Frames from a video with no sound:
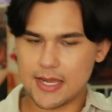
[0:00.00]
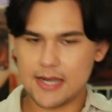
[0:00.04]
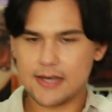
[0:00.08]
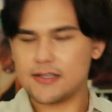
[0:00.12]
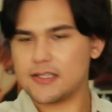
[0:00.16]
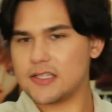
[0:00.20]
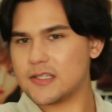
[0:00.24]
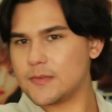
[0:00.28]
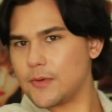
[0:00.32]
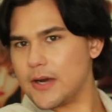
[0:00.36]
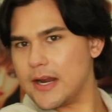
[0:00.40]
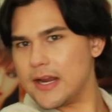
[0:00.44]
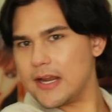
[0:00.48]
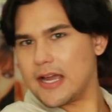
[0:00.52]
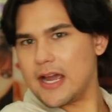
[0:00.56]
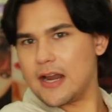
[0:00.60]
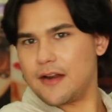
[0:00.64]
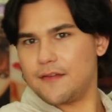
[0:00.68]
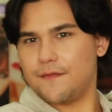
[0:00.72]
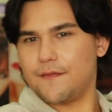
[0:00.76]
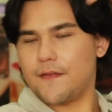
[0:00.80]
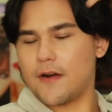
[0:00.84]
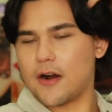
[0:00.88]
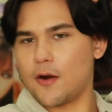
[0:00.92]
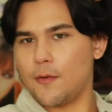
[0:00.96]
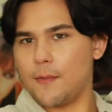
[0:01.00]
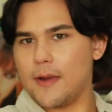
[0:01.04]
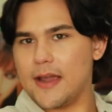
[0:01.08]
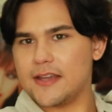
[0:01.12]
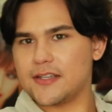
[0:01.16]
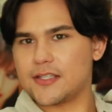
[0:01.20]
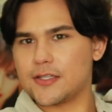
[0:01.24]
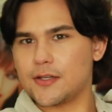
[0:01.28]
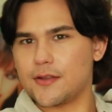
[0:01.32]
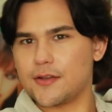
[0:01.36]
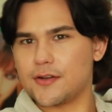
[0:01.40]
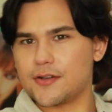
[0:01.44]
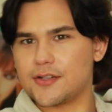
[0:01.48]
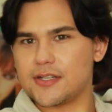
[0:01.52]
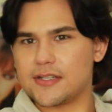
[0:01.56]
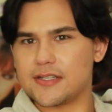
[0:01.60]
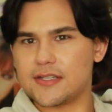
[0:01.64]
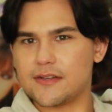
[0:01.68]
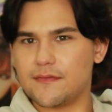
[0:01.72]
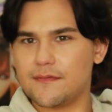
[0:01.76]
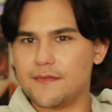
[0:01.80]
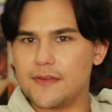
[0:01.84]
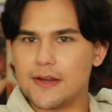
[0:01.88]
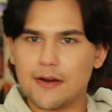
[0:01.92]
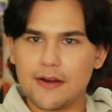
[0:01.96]
and spray kind of far away so there's just
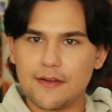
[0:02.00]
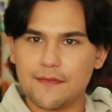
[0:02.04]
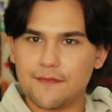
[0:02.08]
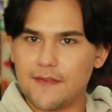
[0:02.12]
a very